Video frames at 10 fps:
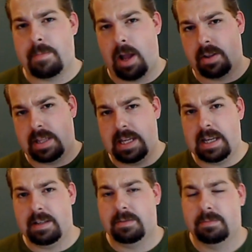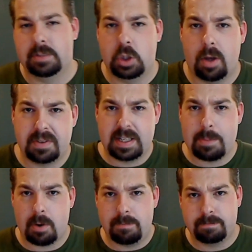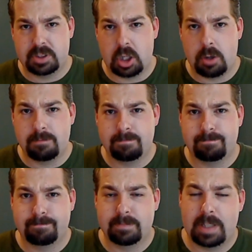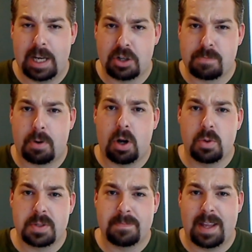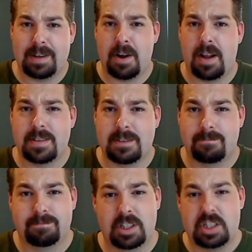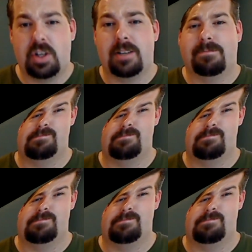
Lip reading: about the UFC demo. So, here's the pros and cons. Let's do it.